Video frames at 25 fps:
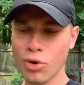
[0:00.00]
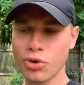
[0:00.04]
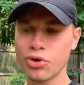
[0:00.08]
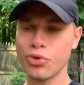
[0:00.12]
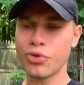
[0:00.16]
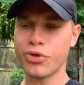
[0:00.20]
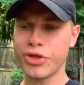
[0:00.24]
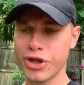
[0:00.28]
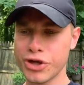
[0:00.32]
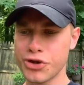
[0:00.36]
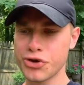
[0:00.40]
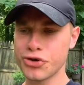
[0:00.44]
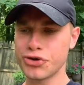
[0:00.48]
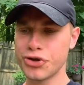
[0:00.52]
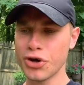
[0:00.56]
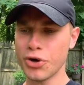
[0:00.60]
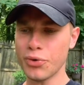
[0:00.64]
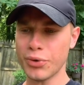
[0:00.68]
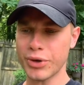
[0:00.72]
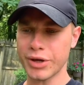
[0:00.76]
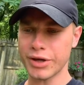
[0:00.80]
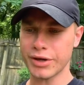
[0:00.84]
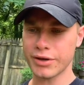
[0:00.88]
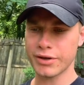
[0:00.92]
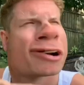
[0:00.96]
do you think you're
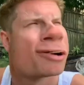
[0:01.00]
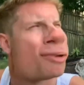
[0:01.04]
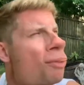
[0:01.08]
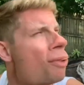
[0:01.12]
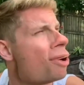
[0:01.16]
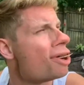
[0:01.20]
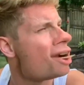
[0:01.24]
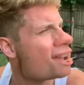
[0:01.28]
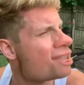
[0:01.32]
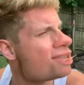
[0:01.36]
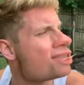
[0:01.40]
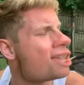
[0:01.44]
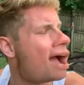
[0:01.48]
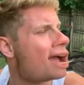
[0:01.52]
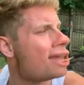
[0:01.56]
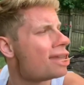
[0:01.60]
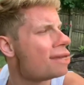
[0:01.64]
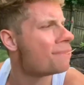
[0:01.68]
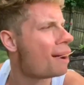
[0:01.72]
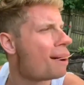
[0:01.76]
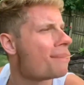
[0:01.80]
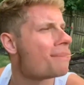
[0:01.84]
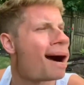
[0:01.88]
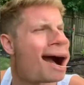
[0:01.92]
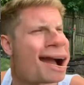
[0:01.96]
doing? What I tell you
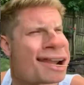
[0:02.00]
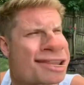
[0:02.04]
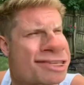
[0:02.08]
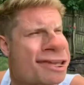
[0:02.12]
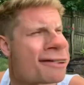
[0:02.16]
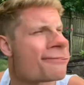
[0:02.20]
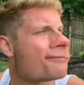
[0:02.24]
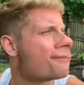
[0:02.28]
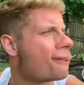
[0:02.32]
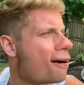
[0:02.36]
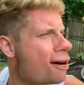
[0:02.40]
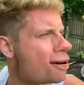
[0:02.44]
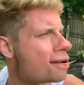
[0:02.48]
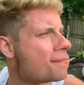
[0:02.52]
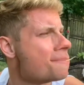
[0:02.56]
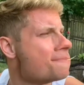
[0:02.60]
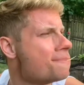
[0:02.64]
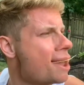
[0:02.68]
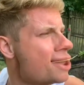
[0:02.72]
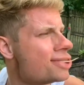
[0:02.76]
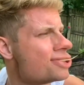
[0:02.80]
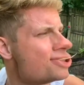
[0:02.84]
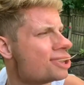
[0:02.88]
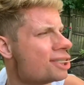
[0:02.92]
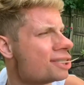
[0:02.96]
about mind your fucking
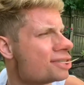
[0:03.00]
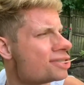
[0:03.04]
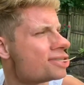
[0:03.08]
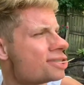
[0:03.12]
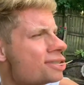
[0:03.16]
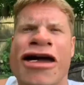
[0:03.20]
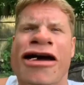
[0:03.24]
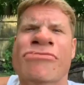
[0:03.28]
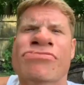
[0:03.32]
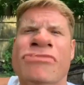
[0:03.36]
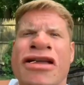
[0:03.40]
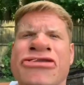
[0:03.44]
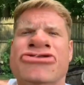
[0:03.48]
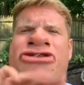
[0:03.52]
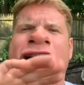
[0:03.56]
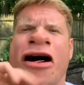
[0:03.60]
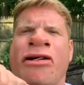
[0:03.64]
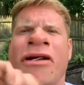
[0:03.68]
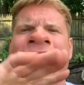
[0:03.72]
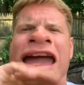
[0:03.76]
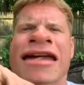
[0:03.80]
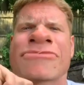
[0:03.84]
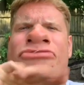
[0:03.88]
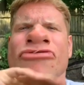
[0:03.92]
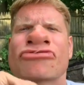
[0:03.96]
business. Let's
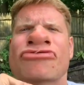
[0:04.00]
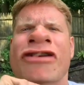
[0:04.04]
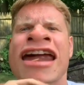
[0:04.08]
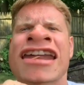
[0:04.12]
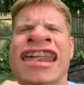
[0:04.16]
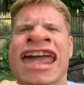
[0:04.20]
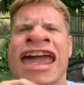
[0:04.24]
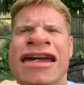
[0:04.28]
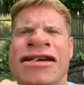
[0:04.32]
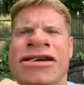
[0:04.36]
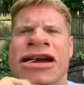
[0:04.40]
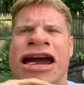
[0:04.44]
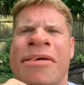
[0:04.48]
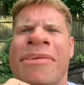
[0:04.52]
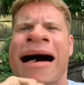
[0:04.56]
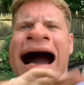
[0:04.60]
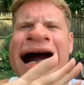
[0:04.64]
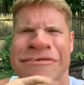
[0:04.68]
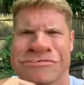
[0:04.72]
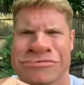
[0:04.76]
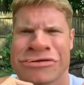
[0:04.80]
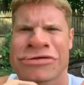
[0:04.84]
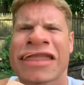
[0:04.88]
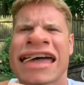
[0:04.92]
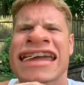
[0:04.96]
go, Aunt. Right here. Come
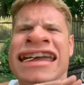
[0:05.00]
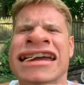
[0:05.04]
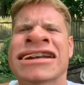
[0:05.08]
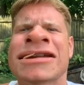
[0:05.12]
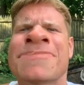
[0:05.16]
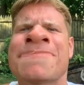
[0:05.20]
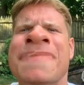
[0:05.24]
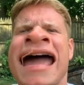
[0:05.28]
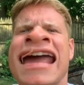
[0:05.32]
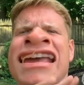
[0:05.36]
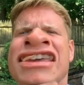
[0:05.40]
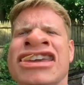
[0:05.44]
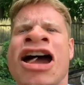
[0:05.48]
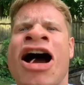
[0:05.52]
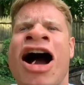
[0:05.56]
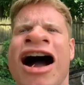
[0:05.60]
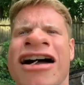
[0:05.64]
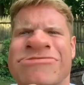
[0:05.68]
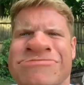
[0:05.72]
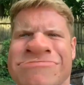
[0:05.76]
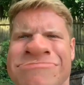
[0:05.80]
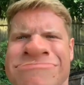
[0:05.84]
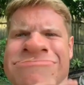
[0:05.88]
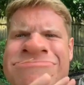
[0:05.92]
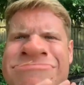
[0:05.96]
on. Like in the backyard.
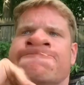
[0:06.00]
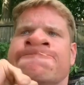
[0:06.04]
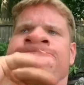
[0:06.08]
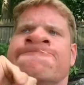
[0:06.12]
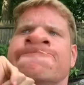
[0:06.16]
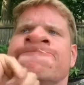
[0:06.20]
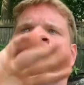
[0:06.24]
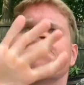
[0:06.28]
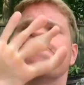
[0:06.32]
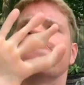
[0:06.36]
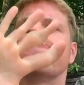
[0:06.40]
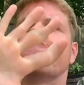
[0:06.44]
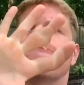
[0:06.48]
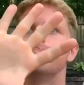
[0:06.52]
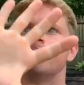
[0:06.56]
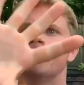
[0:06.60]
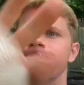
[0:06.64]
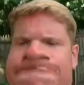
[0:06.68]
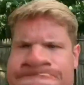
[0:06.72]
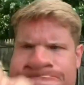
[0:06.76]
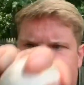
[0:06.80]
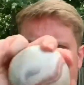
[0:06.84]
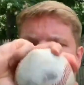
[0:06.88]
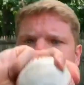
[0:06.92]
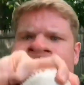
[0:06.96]

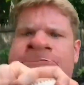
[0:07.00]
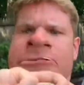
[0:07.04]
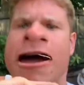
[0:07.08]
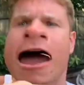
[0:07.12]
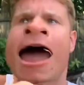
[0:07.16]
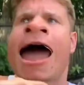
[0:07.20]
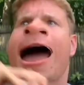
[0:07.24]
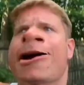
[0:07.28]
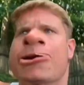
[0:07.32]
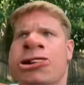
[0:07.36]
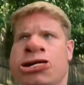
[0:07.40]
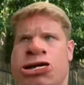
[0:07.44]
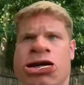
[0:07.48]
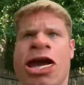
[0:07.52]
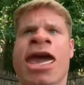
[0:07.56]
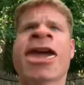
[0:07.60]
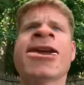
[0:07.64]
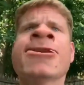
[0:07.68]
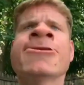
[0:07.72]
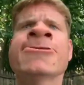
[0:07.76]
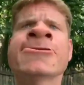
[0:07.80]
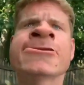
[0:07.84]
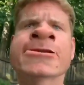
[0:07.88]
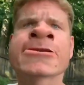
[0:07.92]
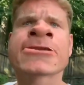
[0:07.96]
Ah, see?
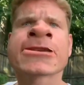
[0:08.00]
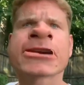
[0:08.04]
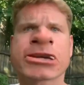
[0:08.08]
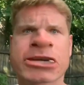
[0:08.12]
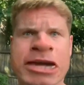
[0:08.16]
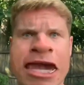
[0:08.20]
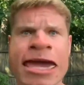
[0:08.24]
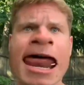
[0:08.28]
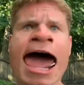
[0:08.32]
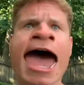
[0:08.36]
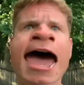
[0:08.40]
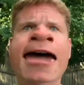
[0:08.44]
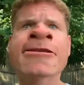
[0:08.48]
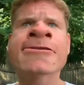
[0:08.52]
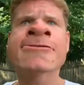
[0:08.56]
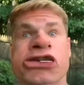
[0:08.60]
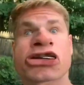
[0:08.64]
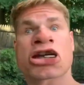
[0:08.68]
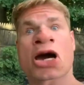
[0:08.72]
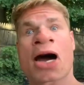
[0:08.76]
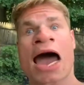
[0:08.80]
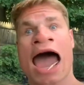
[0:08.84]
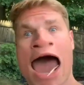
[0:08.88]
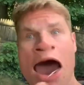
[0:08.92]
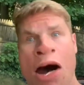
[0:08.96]
You see that?
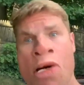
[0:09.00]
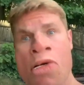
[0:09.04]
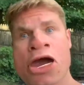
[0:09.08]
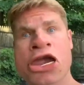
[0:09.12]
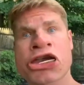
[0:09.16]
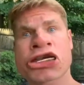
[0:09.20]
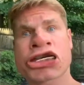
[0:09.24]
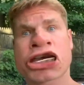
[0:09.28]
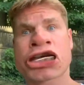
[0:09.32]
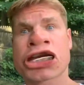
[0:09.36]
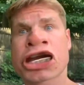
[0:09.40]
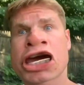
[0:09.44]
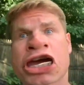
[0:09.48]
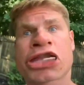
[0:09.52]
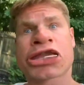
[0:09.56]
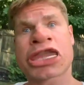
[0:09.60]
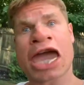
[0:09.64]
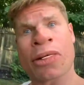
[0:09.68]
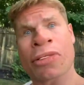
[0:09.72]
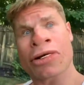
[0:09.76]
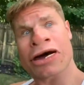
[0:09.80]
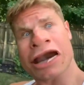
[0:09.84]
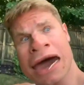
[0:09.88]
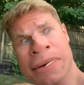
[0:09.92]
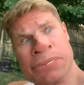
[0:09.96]
So how is it
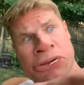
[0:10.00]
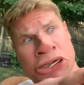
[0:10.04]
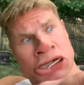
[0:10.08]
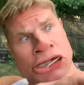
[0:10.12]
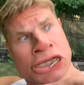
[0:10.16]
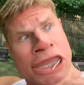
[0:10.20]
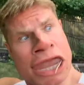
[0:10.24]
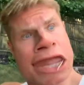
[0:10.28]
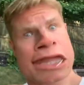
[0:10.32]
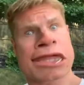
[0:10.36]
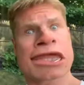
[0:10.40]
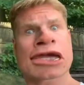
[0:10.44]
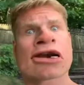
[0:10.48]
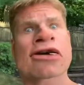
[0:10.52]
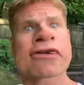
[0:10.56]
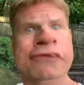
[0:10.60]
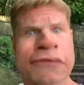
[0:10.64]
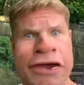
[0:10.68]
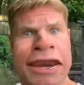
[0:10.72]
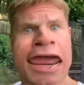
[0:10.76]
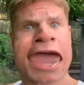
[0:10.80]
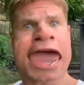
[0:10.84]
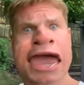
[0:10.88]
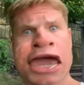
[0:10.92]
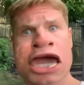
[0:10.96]
that when I'm standing
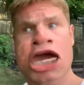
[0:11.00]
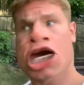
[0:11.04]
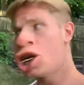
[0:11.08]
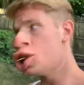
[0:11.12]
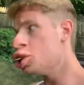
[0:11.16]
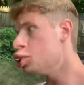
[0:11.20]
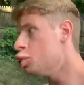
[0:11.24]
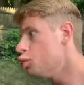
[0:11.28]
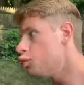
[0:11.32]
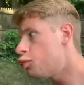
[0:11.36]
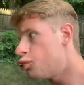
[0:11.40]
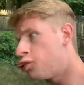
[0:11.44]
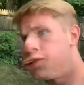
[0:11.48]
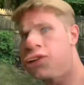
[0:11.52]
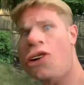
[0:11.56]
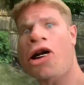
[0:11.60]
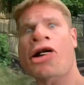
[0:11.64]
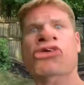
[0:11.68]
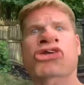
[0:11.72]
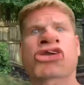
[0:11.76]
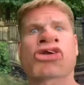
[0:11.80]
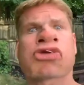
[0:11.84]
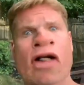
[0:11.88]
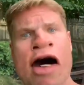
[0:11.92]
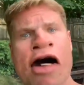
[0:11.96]
over there, you throw
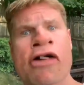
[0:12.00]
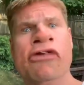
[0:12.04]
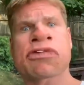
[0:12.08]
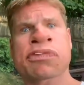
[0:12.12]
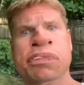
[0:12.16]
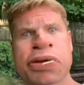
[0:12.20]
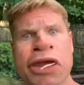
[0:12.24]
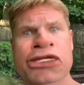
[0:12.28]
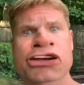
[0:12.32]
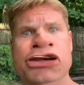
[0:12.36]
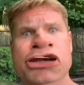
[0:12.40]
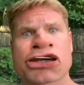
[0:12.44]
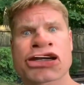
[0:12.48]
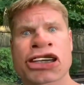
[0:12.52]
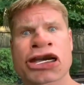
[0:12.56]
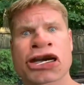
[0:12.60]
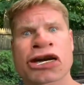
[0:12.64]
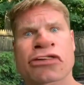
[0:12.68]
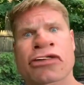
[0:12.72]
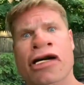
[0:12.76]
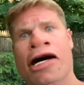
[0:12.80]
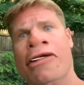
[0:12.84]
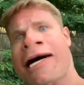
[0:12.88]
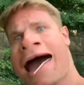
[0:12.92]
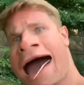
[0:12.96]
12 pitches in a
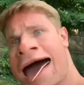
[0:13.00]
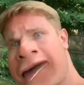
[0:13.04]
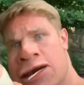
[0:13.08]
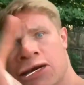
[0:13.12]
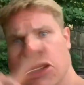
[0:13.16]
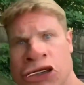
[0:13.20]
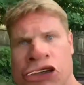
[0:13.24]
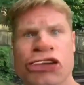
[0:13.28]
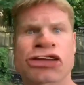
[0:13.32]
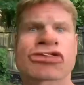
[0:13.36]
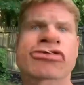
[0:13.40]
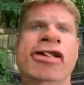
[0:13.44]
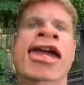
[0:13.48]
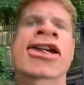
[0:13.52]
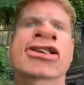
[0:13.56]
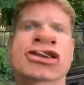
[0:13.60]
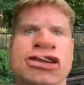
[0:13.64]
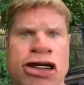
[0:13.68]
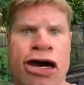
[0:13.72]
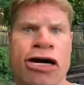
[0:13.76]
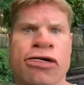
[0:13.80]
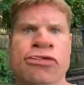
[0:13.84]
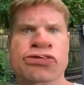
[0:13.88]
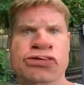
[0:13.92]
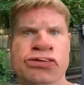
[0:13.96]
row out of the strike
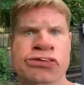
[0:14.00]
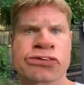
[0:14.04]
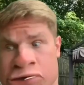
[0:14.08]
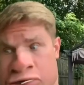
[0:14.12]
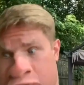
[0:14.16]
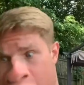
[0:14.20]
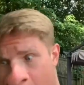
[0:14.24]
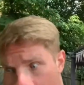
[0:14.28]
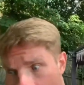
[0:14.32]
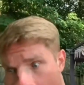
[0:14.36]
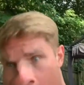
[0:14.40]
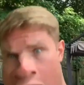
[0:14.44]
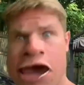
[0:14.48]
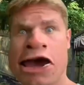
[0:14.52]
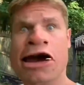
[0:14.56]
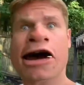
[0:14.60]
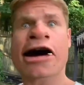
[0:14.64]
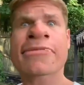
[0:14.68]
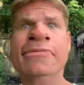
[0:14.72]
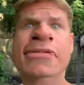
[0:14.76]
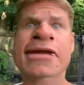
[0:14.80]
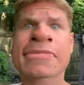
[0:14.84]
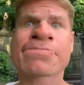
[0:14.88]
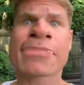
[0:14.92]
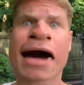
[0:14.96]
zone? Then I
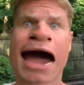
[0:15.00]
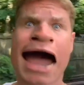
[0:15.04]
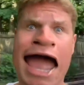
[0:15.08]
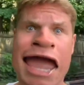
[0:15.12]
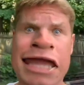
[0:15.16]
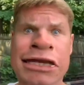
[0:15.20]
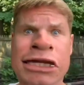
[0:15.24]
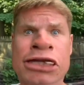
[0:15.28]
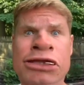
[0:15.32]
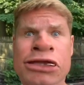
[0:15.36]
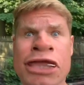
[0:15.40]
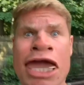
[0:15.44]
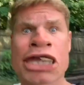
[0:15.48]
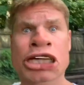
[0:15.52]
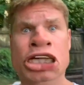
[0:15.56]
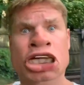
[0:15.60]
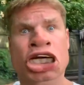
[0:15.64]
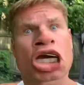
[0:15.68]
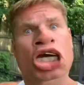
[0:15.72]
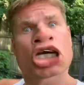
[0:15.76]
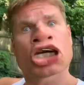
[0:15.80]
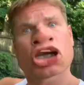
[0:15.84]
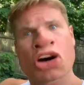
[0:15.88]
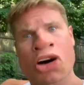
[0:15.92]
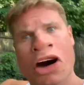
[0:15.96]
come in behind the dish,
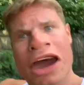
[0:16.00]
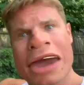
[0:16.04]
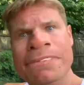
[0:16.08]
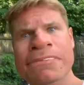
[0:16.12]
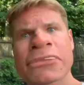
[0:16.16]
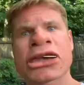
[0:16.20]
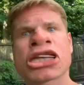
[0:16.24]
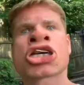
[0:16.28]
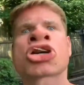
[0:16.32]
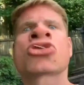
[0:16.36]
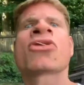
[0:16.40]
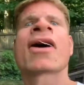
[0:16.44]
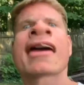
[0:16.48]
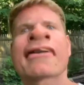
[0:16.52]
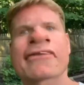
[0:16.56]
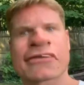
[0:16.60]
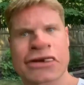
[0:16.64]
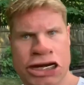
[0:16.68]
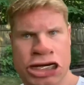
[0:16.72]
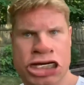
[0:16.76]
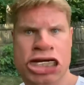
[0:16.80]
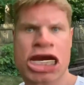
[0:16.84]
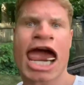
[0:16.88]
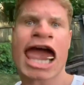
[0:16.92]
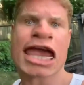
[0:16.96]
you hit me square in
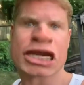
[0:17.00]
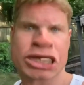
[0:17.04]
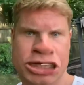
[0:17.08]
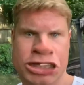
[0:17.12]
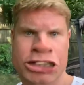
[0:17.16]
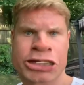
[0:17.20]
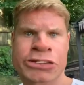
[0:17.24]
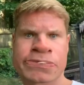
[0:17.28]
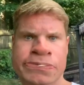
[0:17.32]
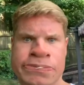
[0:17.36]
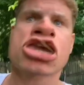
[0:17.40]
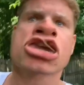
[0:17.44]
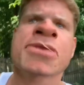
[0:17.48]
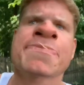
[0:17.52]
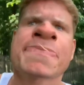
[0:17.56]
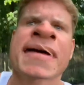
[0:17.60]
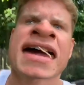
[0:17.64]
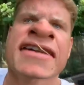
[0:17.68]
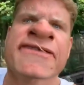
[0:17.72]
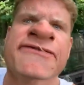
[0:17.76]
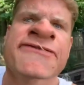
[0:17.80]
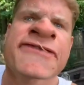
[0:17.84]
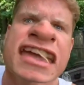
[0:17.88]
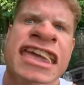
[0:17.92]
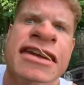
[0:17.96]
the chest. You
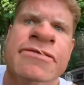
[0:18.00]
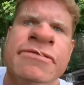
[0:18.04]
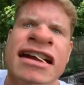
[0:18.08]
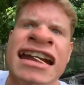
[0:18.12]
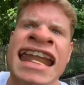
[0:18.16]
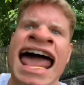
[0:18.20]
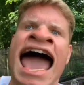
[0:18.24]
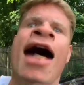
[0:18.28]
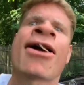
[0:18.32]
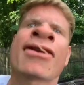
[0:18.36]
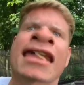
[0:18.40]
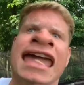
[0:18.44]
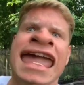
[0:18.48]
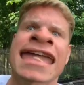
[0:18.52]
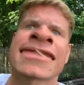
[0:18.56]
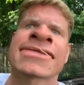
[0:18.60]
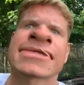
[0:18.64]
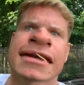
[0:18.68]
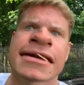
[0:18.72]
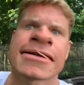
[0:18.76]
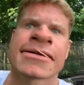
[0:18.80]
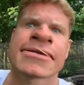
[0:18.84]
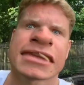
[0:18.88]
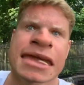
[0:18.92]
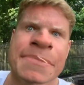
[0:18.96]
better figure it out,
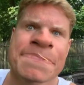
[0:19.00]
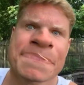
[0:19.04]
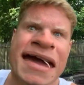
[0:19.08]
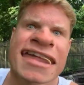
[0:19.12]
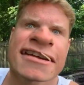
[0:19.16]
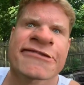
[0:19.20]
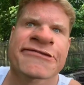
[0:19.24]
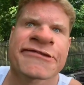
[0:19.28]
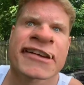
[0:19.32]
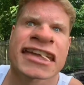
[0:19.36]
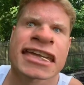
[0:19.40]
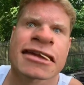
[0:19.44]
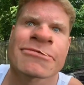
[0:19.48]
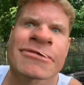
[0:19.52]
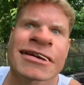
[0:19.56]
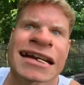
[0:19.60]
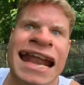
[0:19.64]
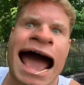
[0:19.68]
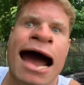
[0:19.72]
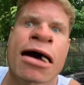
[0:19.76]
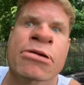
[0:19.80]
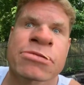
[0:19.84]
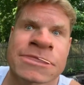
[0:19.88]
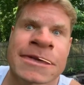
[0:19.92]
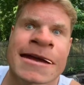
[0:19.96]
Aunt. You better figure it
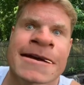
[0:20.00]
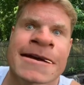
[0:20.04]
out.